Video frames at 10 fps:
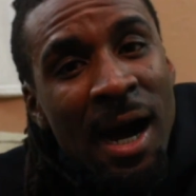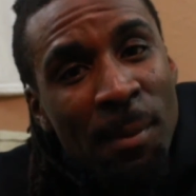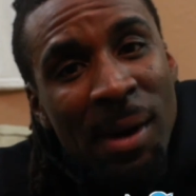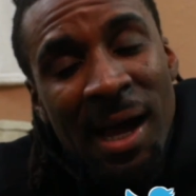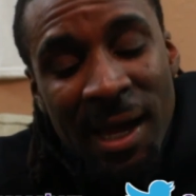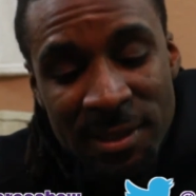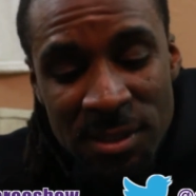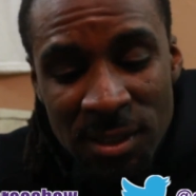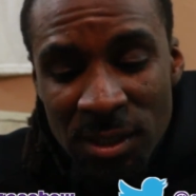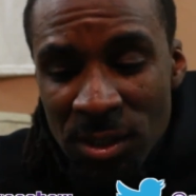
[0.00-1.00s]
I'm gonna have
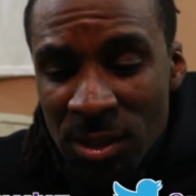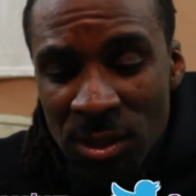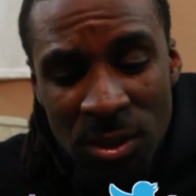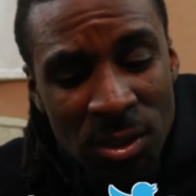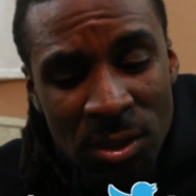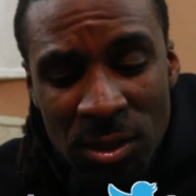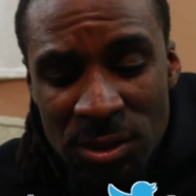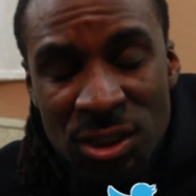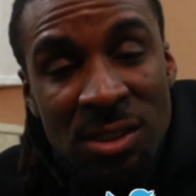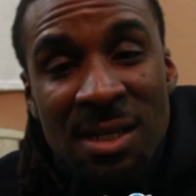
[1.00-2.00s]
to uh uh
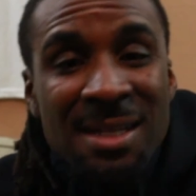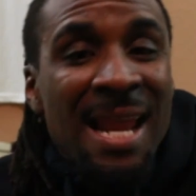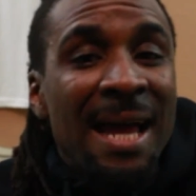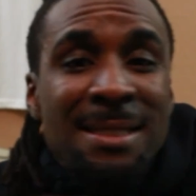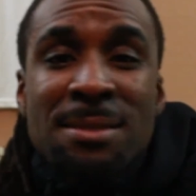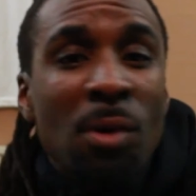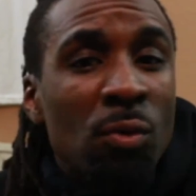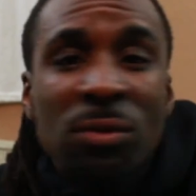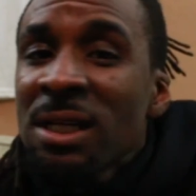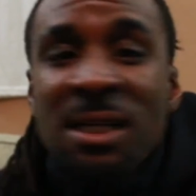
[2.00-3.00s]
not
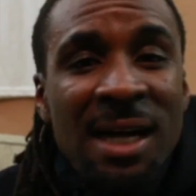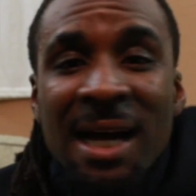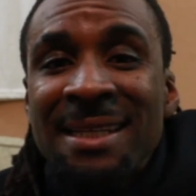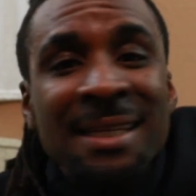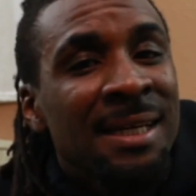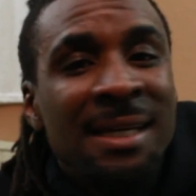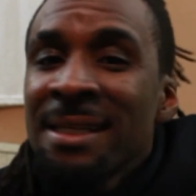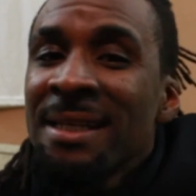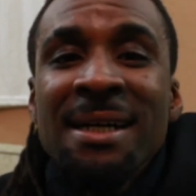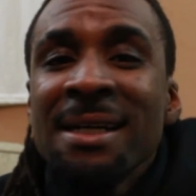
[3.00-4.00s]
smoke none
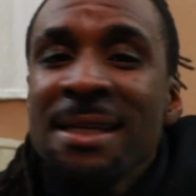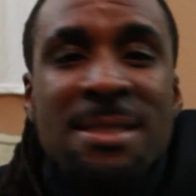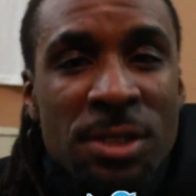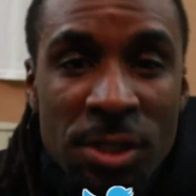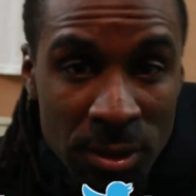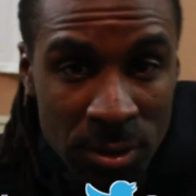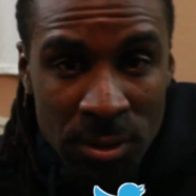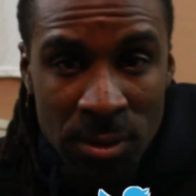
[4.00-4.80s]
none this year.